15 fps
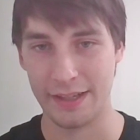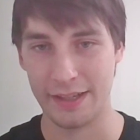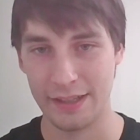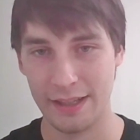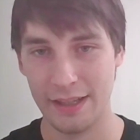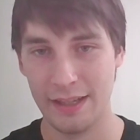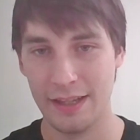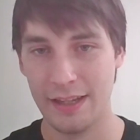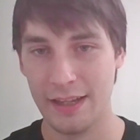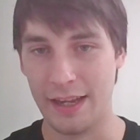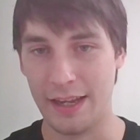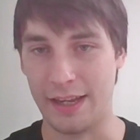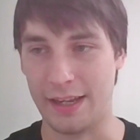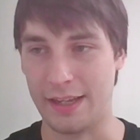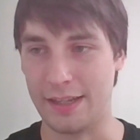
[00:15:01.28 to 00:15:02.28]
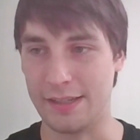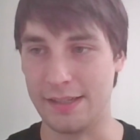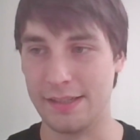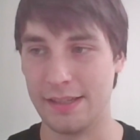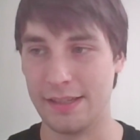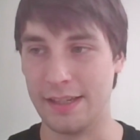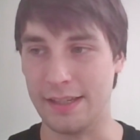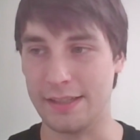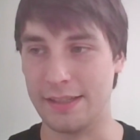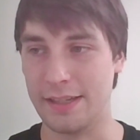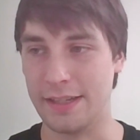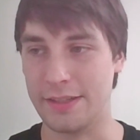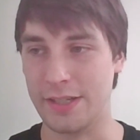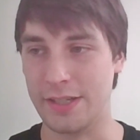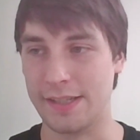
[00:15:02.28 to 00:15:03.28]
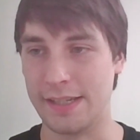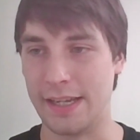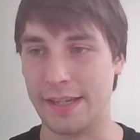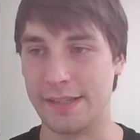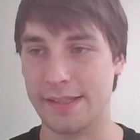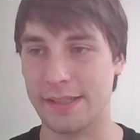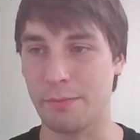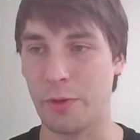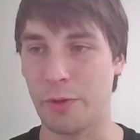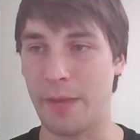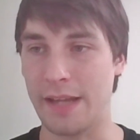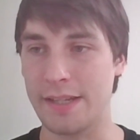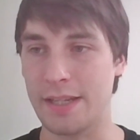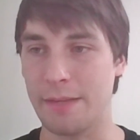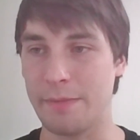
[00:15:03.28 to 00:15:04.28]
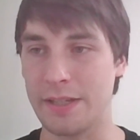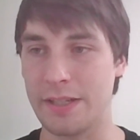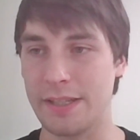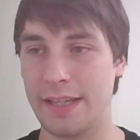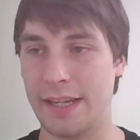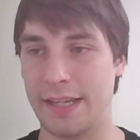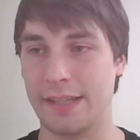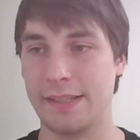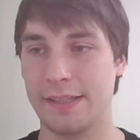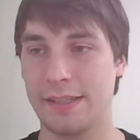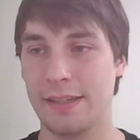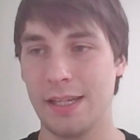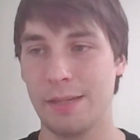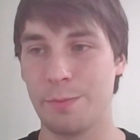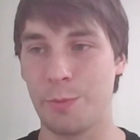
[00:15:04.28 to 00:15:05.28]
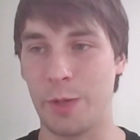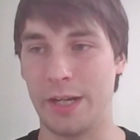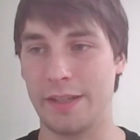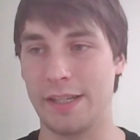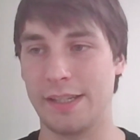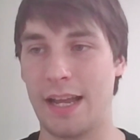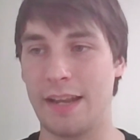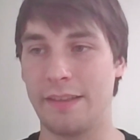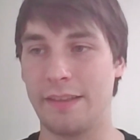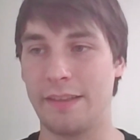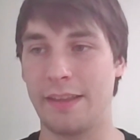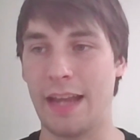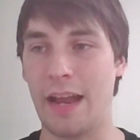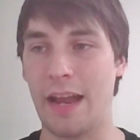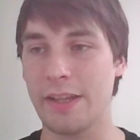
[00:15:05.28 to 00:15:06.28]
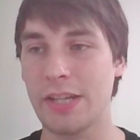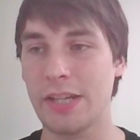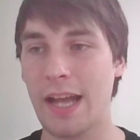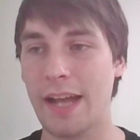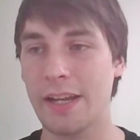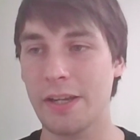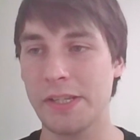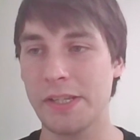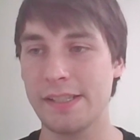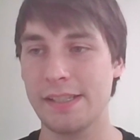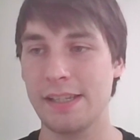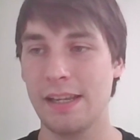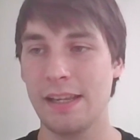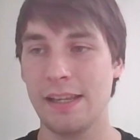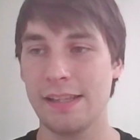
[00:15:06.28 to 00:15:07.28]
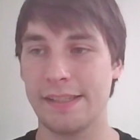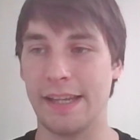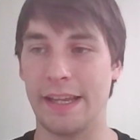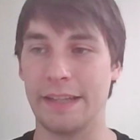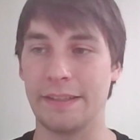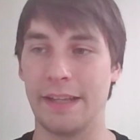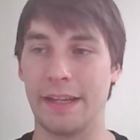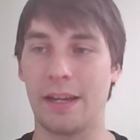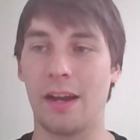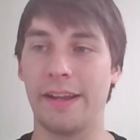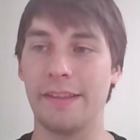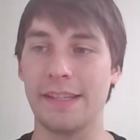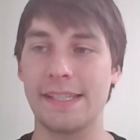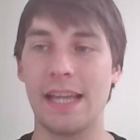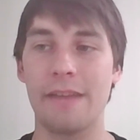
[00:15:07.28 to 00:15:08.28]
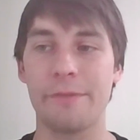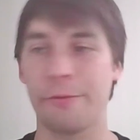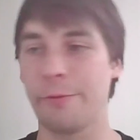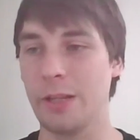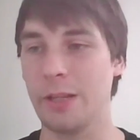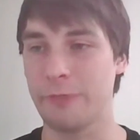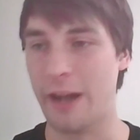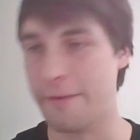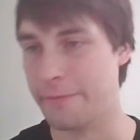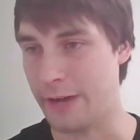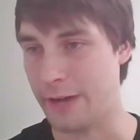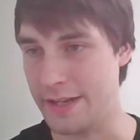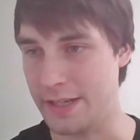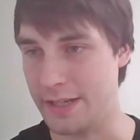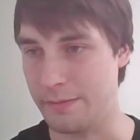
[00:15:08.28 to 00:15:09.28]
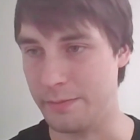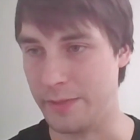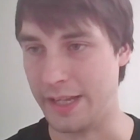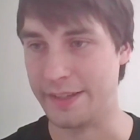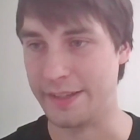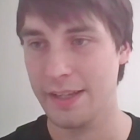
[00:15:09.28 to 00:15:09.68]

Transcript: I think, and it it just takes some momentum. It just takes bring this kind of thing out of the shadows, saying like, all right, let's have a real referendum.